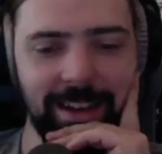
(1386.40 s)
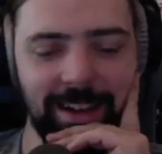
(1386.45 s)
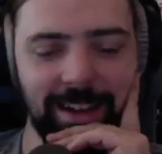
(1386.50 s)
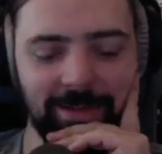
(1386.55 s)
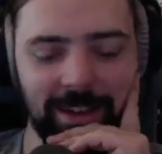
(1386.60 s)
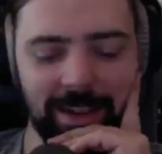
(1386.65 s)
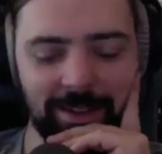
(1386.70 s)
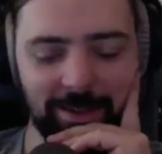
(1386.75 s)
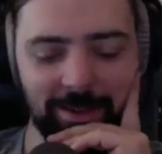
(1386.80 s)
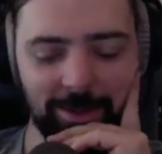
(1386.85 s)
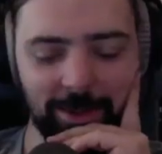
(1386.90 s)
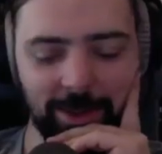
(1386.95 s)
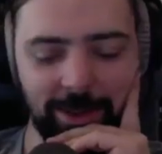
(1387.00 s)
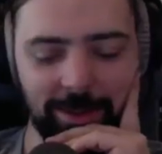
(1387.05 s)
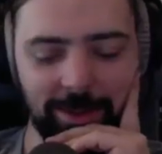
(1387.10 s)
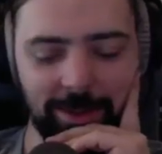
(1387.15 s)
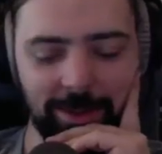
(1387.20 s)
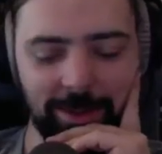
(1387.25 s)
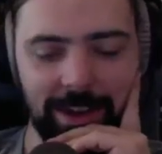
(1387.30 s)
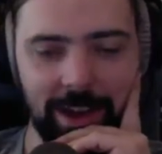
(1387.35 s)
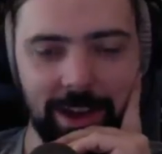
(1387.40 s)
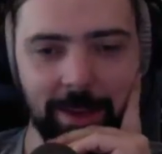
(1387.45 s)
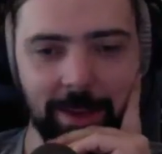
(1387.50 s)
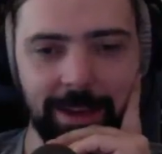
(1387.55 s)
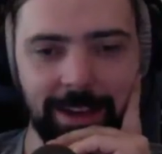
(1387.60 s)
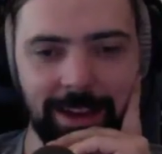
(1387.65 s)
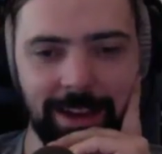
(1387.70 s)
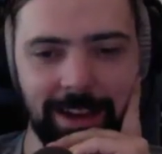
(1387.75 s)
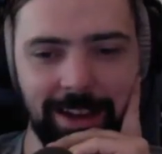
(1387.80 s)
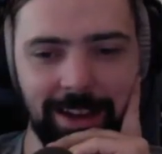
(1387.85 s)
never really been. I
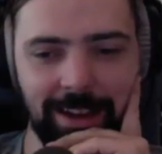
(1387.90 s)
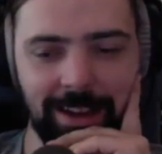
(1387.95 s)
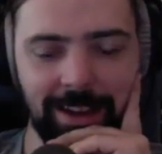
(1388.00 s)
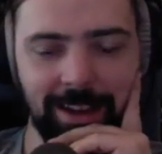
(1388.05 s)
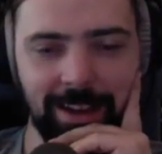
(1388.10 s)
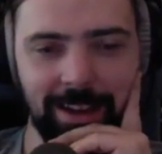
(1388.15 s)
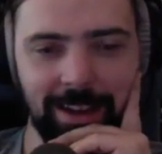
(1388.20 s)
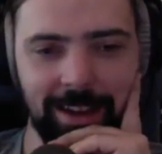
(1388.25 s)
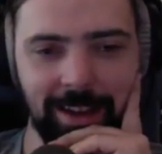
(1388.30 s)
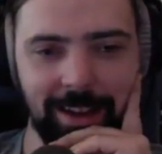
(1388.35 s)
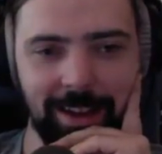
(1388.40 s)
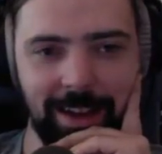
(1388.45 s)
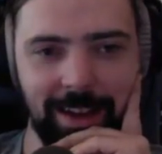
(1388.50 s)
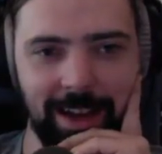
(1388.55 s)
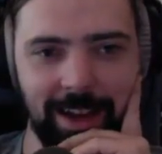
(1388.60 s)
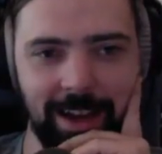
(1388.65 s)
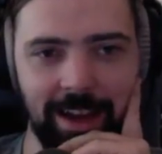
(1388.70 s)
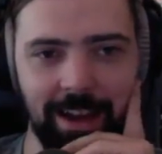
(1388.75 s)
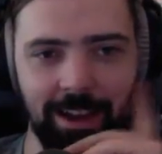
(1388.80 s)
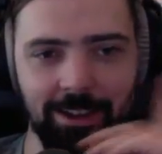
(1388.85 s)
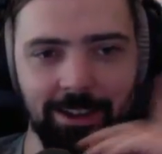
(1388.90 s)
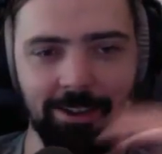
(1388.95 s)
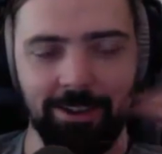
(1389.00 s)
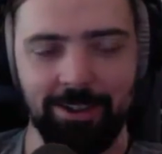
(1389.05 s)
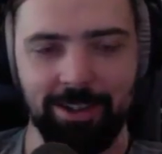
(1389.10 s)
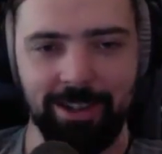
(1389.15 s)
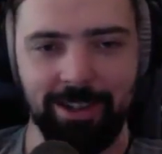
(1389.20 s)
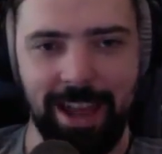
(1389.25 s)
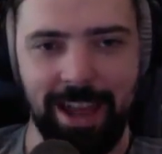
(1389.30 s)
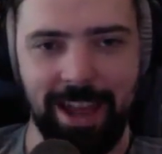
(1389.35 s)
mean, I
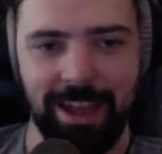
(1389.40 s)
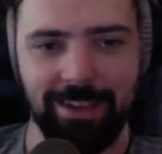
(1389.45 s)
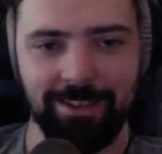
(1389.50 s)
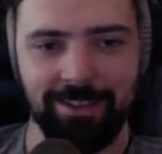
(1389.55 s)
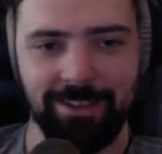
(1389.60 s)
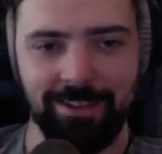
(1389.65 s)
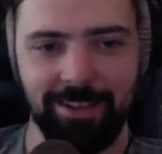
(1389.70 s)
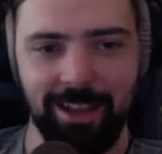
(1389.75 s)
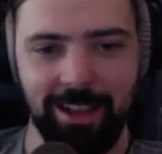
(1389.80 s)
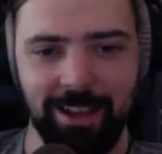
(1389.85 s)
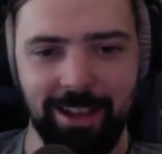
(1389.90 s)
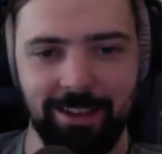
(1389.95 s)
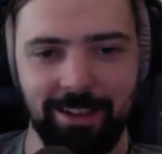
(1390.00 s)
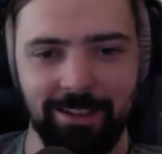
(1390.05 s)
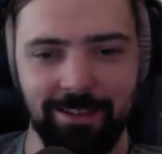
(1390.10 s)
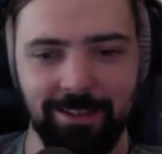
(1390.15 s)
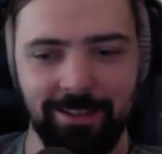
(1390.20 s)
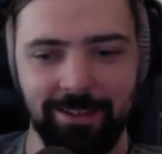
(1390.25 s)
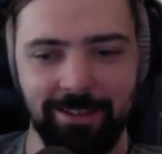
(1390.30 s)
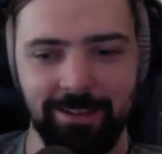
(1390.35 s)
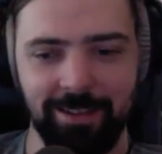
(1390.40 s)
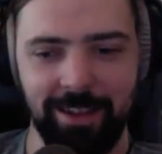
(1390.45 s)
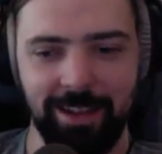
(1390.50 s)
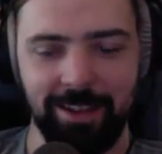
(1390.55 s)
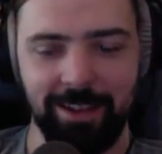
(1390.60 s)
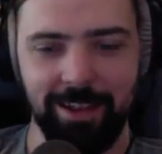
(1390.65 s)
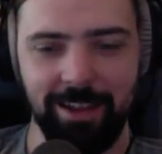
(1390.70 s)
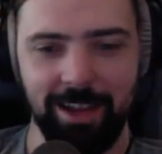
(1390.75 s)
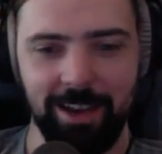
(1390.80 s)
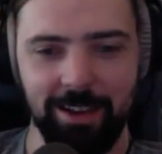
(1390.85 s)
understand, like, yeah,
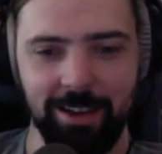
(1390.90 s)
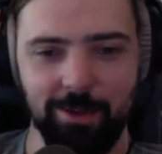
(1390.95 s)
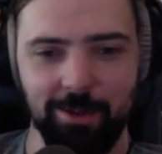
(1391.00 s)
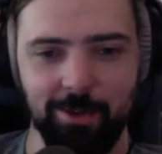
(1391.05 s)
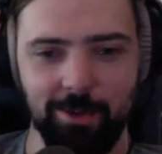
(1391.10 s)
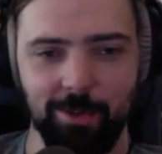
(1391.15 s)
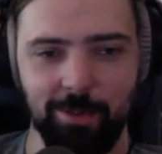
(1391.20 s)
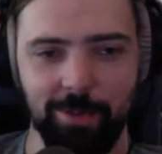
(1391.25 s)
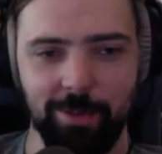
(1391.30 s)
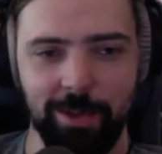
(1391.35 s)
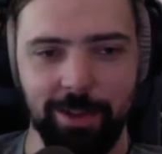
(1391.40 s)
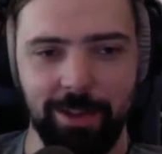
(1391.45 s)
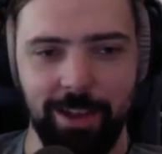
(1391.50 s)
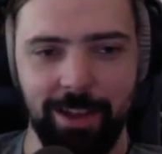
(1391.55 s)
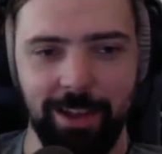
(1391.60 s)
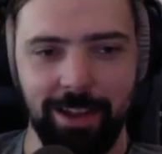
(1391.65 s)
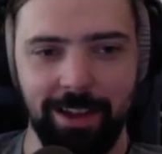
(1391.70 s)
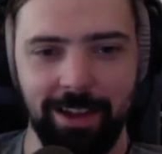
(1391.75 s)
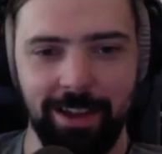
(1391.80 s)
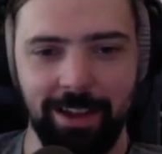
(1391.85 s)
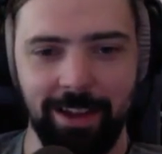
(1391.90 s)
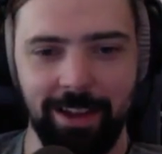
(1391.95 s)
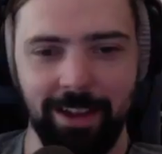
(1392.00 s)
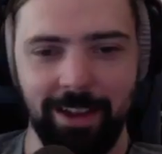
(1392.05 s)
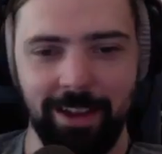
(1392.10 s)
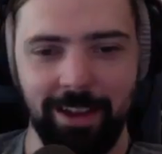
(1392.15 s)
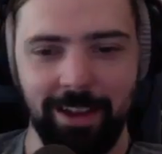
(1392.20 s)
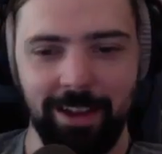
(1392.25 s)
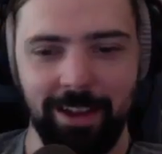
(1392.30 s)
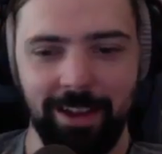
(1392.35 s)
it's kind of cool, but like,
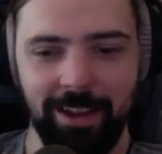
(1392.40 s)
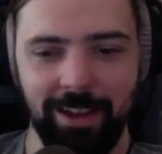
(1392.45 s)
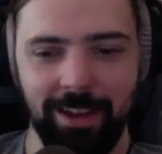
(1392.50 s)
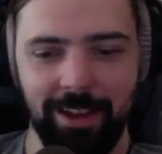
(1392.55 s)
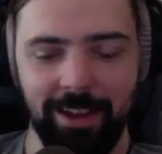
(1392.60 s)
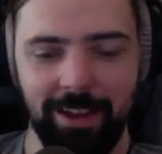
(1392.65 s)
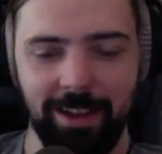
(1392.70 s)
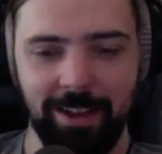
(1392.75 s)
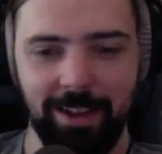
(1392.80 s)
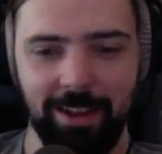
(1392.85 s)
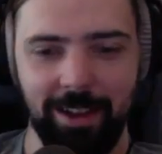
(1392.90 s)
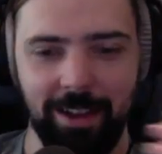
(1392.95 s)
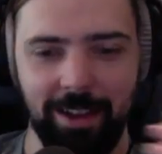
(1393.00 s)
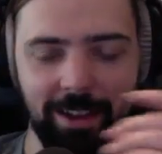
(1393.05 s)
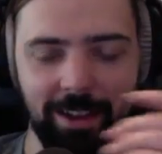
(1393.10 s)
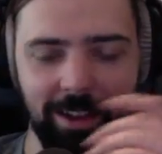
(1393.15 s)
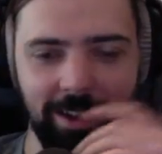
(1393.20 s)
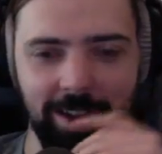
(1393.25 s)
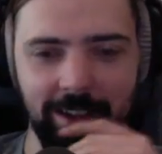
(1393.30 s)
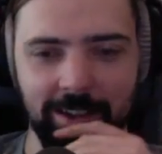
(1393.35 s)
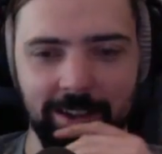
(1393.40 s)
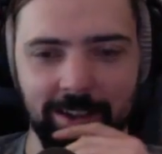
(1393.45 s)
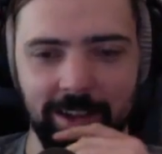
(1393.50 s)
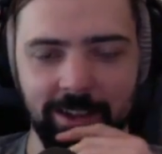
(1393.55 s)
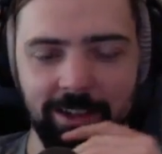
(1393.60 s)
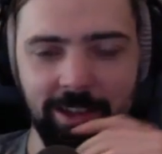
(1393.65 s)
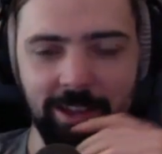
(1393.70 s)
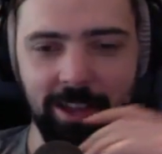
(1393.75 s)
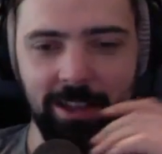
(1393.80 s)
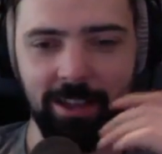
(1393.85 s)
I think
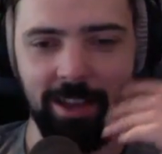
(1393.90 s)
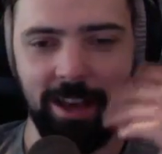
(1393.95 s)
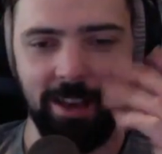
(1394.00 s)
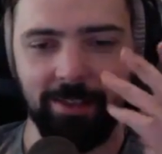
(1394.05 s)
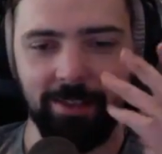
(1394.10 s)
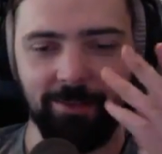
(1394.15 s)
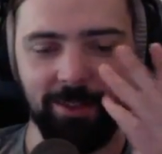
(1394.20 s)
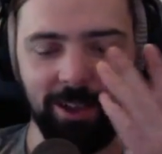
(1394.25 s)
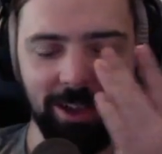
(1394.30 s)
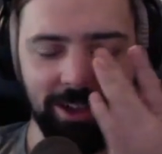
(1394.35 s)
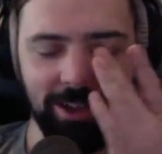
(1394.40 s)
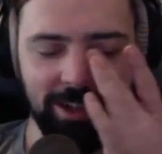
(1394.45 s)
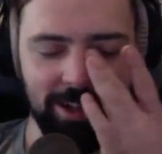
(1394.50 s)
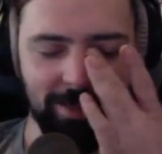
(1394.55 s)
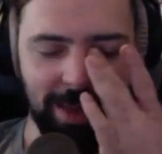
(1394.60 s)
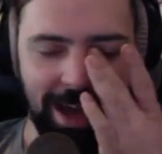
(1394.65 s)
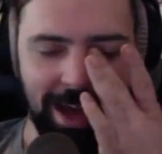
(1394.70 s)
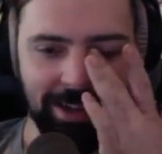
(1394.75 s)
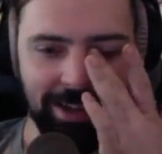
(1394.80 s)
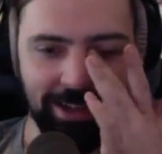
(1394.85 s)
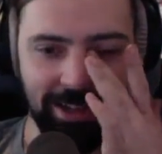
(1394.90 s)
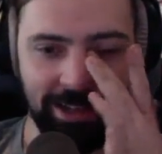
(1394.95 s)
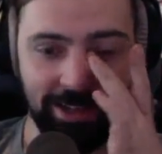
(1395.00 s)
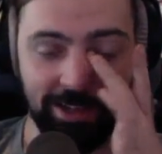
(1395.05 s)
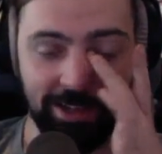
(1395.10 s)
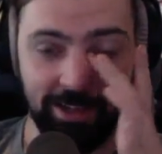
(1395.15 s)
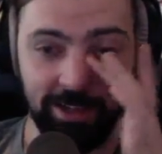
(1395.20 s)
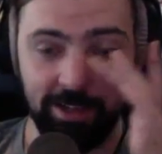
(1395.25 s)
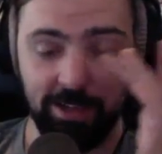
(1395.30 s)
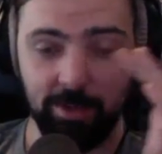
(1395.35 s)
it's like, I feel like
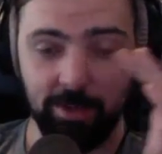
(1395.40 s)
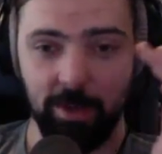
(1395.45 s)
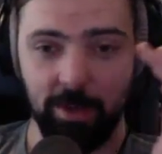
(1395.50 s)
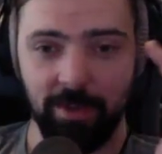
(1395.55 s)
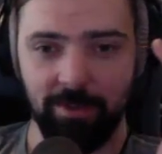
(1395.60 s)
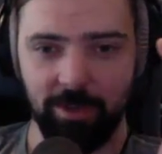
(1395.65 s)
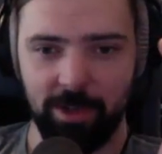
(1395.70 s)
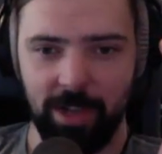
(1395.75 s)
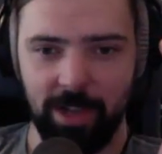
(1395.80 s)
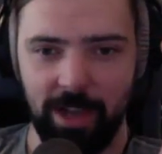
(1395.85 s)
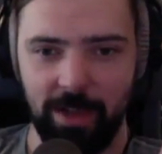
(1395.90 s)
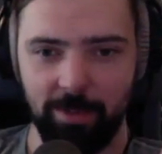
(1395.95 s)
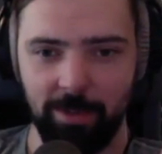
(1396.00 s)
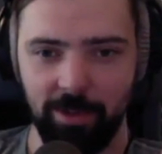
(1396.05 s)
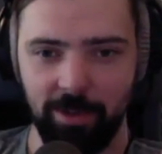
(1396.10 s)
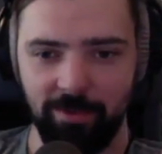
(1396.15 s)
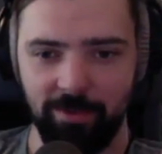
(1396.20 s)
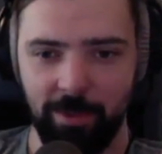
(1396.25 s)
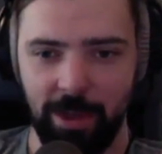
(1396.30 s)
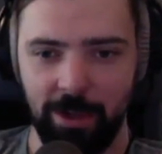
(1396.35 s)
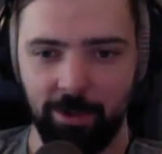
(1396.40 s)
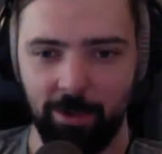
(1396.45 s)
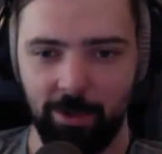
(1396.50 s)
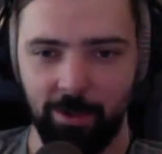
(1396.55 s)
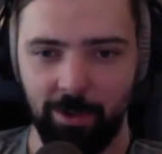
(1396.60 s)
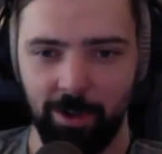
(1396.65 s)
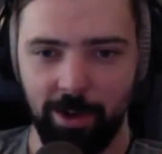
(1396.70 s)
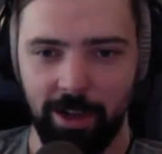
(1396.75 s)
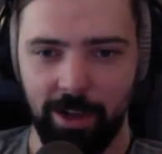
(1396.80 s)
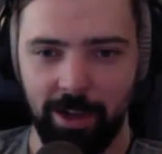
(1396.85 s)
Damascus is the river table of
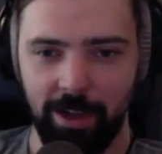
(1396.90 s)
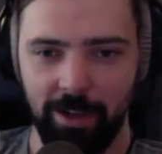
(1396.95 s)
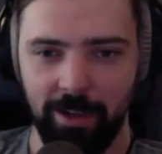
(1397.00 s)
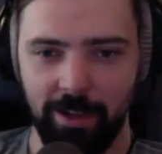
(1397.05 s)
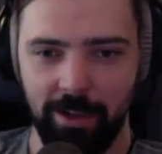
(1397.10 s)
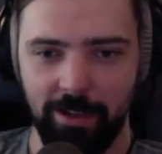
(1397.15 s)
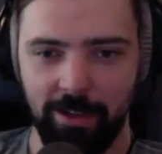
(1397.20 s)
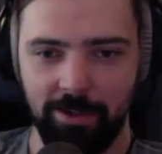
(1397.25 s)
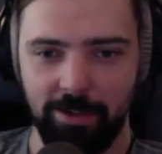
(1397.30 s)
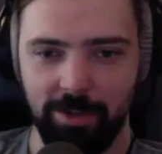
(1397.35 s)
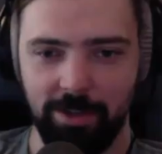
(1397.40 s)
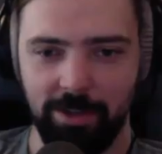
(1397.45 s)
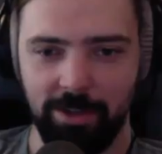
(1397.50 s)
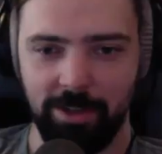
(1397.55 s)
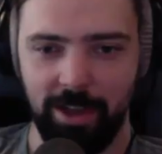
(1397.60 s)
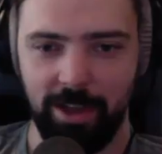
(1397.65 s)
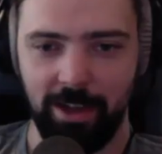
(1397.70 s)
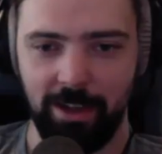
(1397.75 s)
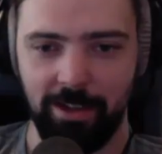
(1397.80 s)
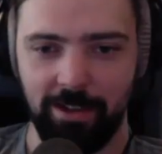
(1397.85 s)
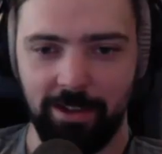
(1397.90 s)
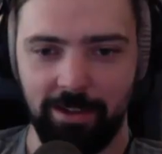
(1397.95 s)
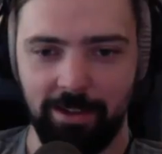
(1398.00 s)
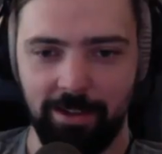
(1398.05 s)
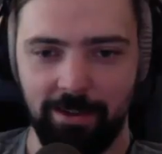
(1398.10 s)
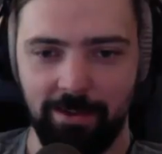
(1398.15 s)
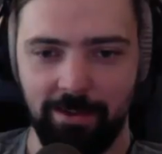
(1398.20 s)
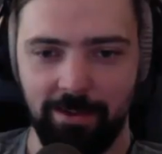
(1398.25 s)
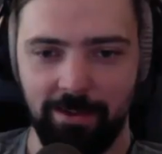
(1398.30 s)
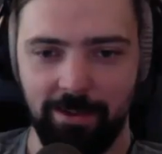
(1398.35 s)
metalworking. It's just like,
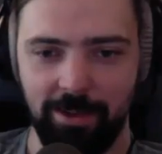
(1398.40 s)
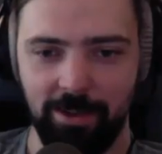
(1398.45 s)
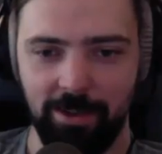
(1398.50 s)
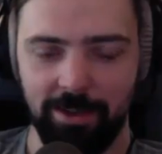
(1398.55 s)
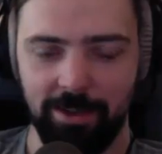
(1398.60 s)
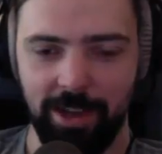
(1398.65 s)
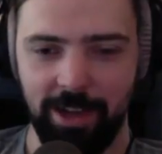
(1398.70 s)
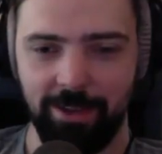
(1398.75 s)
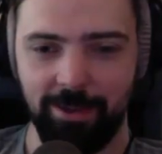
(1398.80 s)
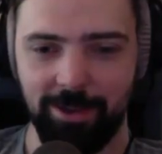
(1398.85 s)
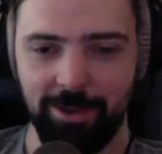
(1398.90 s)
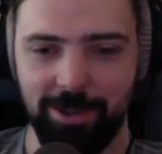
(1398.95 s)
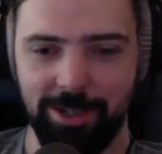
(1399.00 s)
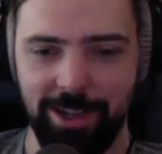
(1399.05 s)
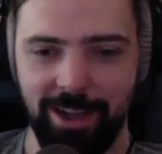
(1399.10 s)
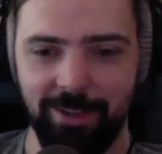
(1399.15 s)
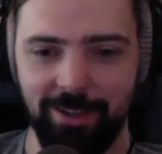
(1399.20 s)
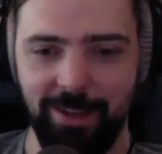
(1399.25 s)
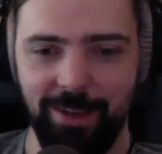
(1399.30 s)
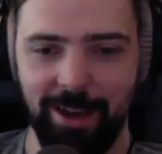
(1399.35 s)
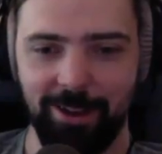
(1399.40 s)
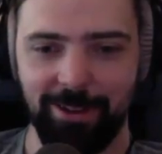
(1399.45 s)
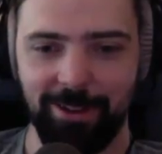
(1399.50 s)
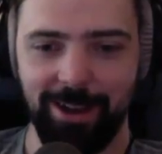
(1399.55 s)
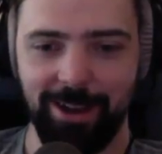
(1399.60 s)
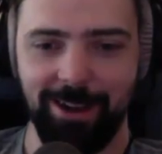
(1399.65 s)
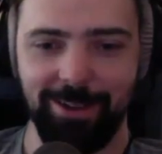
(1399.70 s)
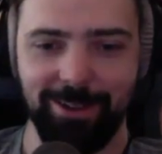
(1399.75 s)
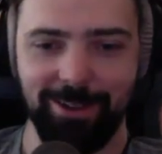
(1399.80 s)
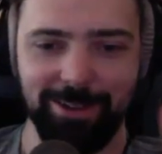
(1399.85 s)
there's other stuff out
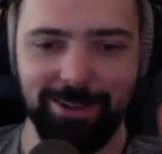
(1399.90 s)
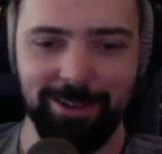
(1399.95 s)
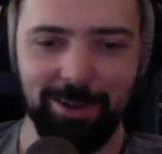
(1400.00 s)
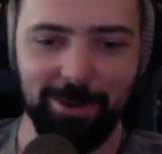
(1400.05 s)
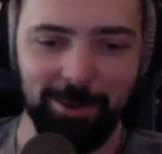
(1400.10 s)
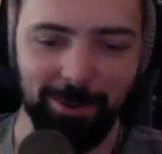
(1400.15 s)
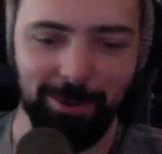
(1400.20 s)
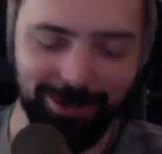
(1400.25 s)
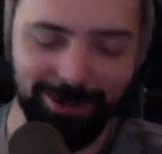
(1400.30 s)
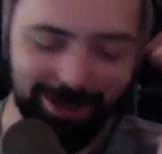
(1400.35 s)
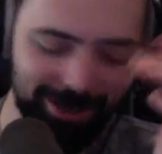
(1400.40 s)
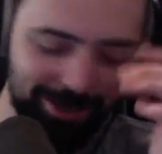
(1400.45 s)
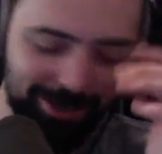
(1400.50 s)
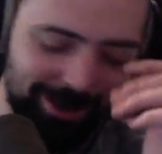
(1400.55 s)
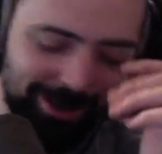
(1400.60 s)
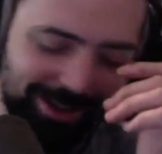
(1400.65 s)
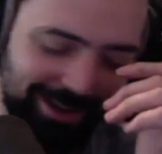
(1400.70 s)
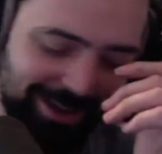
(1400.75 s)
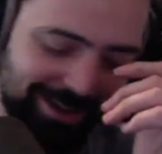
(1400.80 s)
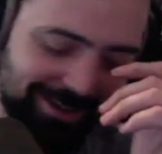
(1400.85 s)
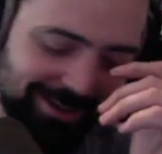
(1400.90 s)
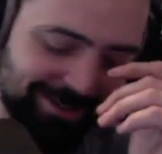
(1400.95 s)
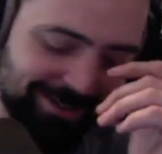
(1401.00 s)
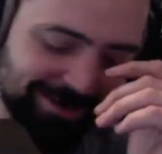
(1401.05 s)
there that's cool too, you know?